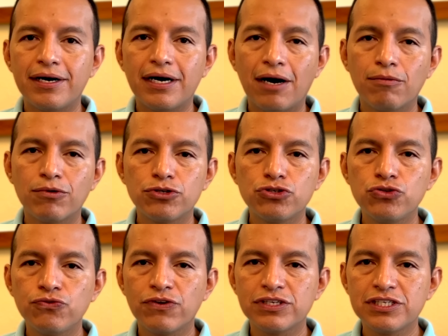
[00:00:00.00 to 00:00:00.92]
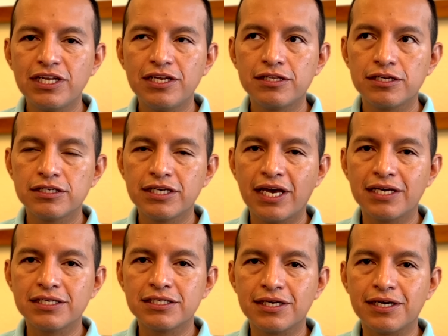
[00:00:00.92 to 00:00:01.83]
Our two facilities
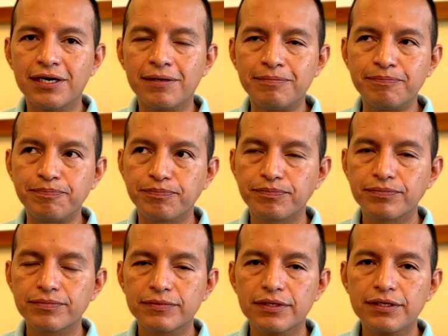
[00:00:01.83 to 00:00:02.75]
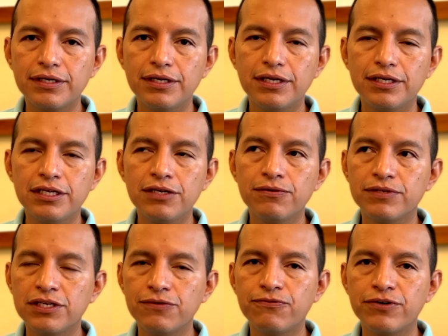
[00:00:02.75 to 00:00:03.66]
has
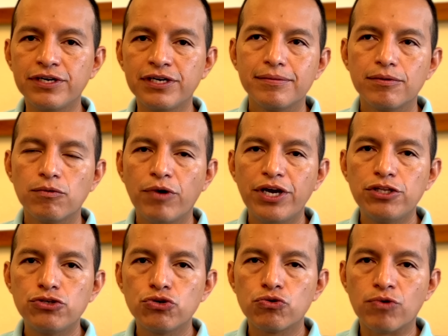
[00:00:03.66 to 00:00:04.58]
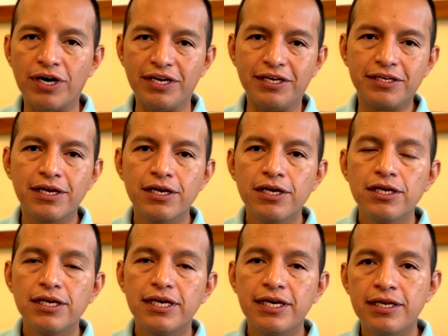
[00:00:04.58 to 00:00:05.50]
different way to run it.
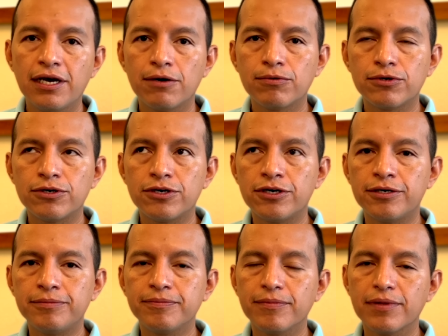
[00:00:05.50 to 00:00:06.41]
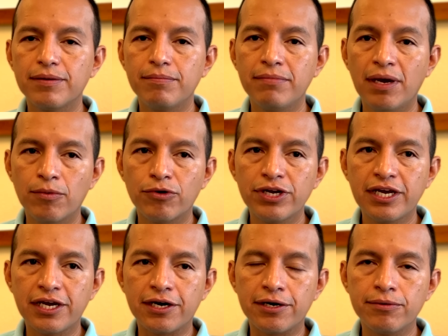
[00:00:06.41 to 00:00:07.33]
In our memory
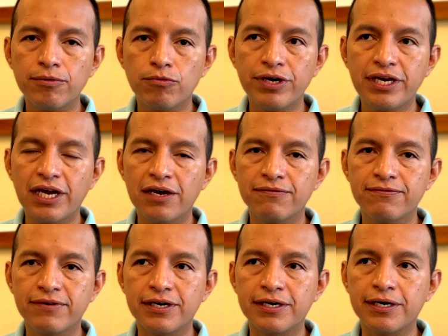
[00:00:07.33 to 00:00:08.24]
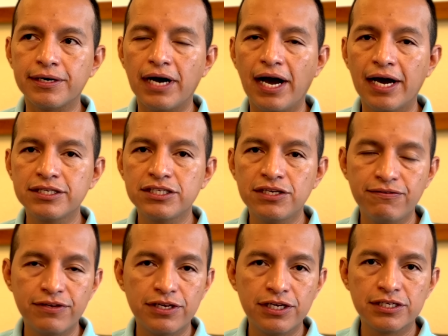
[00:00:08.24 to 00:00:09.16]
care, we have
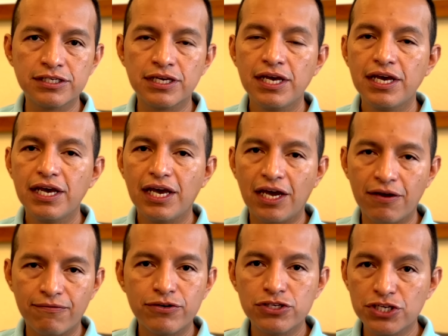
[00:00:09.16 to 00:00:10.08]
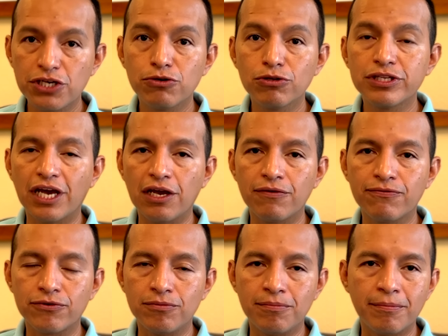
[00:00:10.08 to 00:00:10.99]
activities every single day
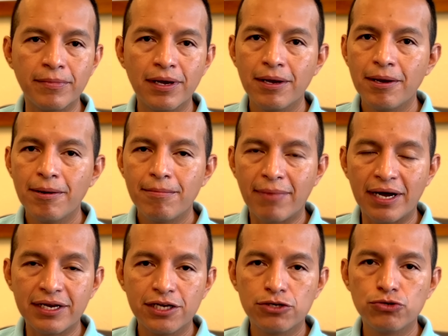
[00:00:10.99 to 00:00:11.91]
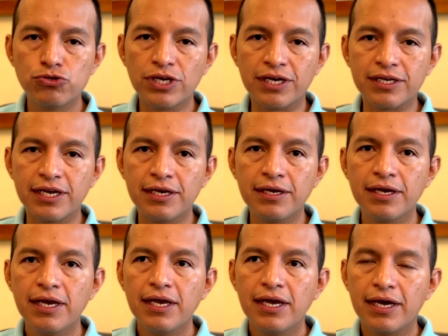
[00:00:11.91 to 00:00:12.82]
from Monday to Sunday,
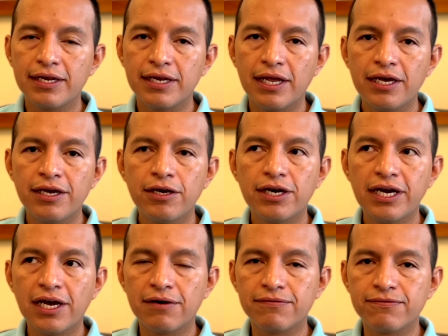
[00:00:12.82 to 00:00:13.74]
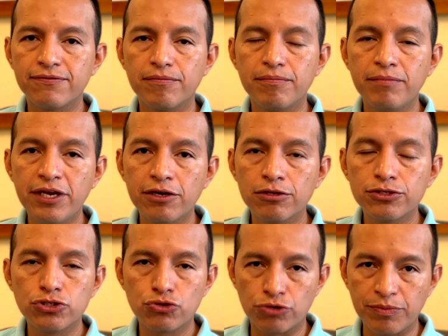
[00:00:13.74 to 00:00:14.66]
and they have
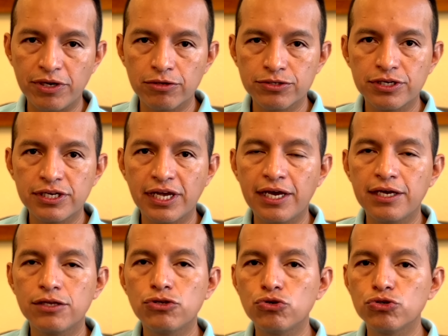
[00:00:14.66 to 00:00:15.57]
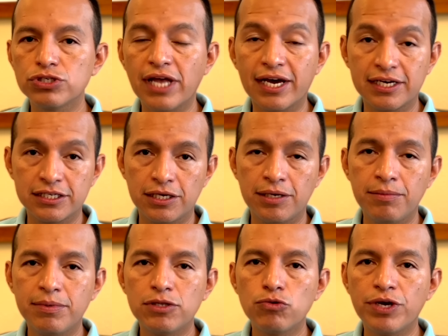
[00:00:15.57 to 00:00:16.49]
meals, 3 meals a day, 2 snacks in
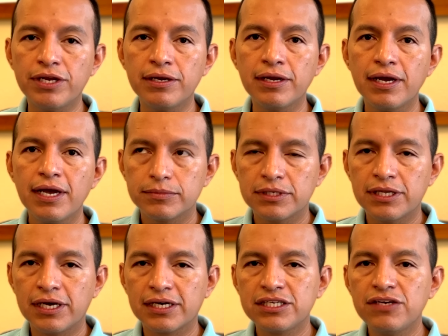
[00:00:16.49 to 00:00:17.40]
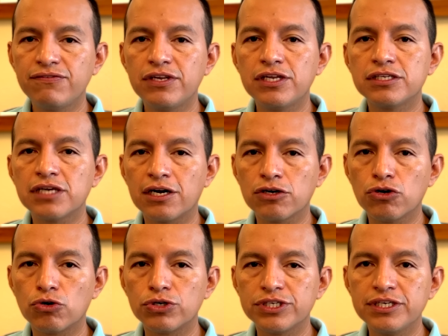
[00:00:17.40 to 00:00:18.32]
between. The activities are
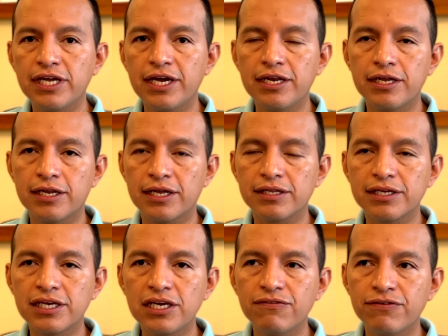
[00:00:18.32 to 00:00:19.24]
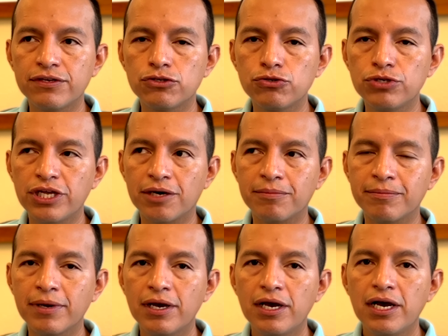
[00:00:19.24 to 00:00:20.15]
coordinated and given to
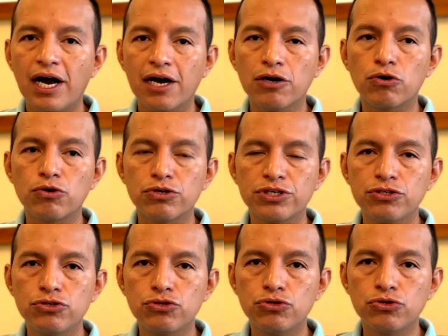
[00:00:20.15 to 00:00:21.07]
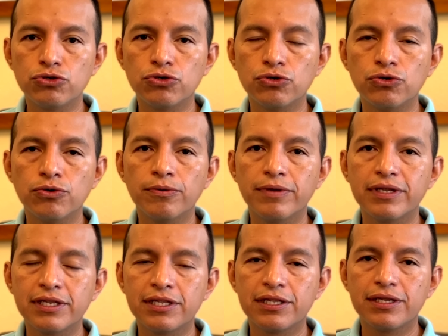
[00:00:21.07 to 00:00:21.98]
them according to
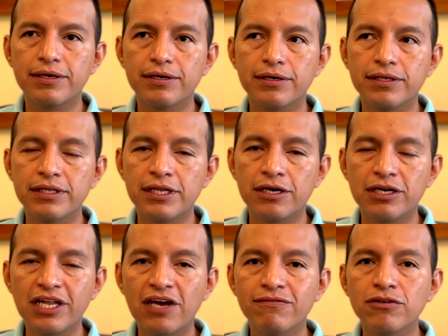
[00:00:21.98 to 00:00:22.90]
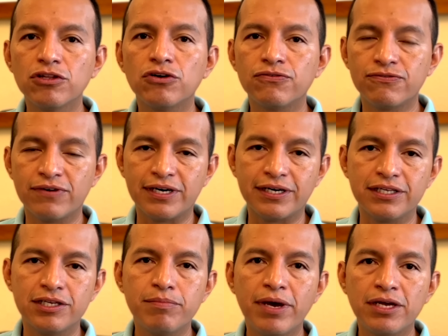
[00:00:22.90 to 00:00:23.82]
their level of
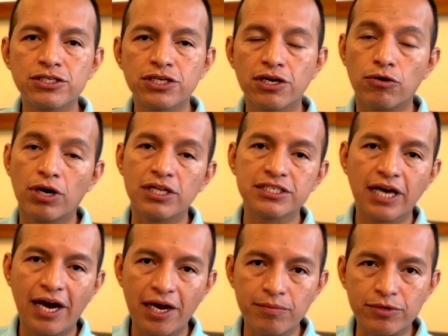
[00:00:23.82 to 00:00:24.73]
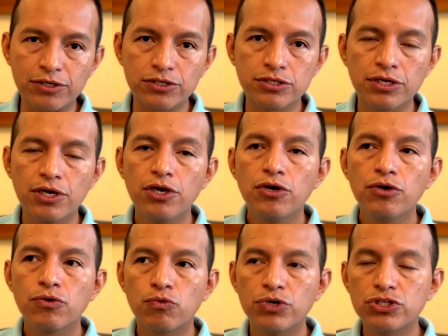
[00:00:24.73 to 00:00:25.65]
dementia or Alzheimer's.
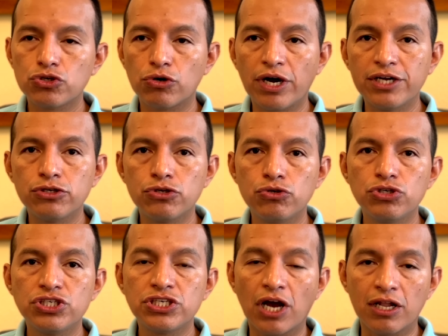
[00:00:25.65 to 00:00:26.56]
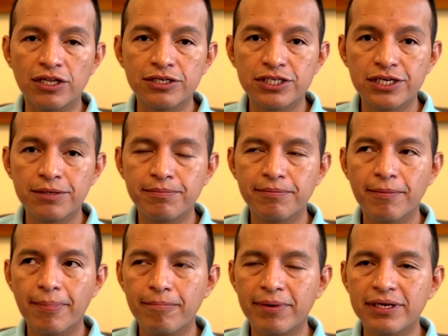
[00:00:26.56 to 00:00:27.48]
We try to challenge them,
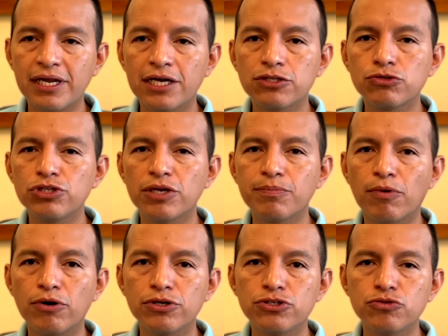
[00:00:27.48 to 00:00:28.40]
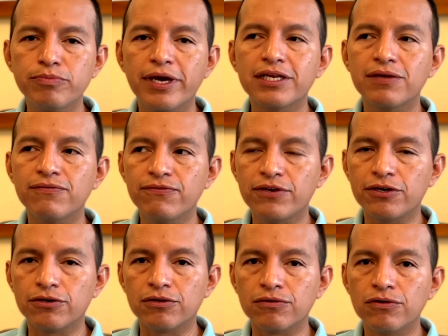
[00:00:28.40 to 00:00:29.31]
but not to the point to make them
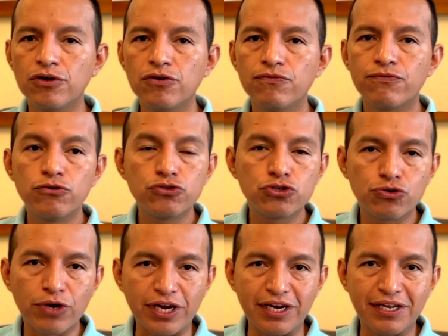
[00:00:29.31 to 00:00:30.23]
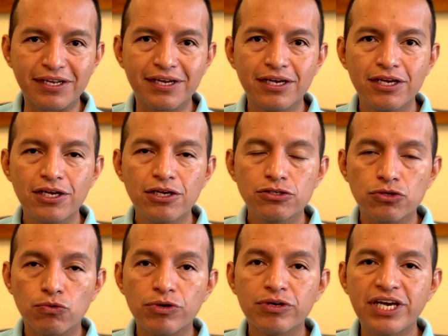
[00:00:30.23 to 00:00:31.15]
feel frustrated. So
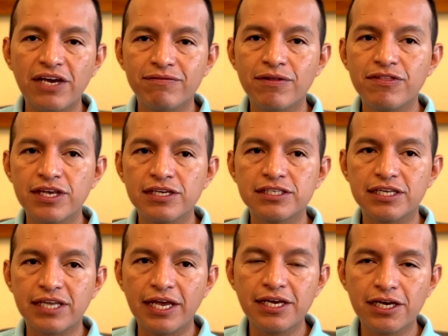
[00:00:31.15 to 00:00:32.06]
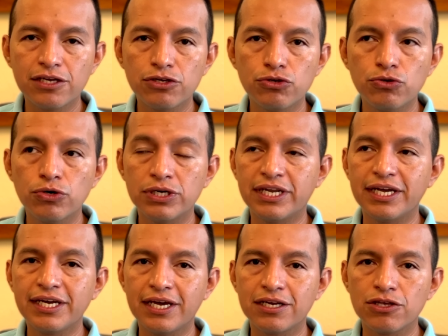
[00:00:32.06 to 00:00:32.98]
we'll give them things that they can do and they
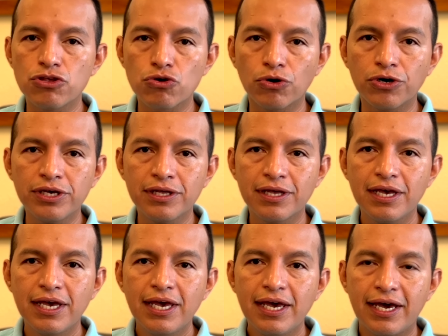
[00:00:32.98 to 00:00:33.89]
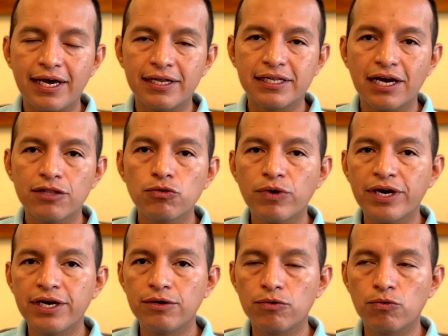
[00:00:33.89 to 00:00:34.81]
can enjoy. And that
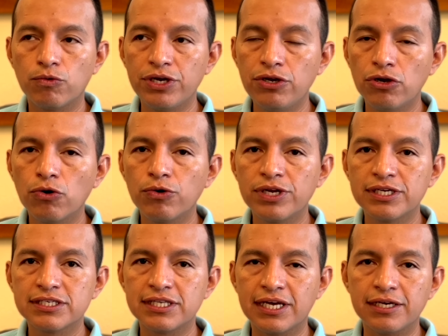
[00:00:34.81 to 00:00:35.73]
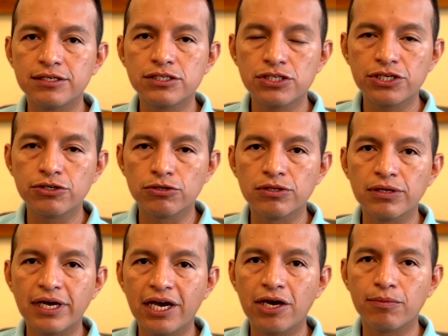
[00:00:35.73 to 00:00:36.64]
way we notice they're still
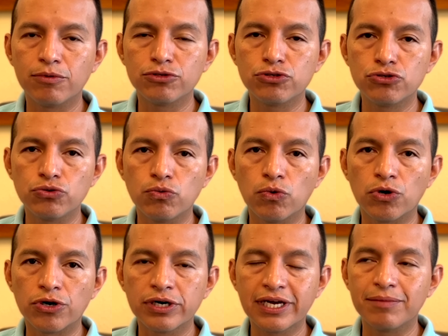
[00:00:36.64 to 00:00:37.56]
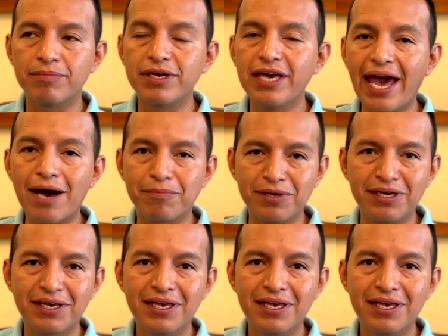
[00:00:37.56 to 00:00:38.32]
able to work and be happy.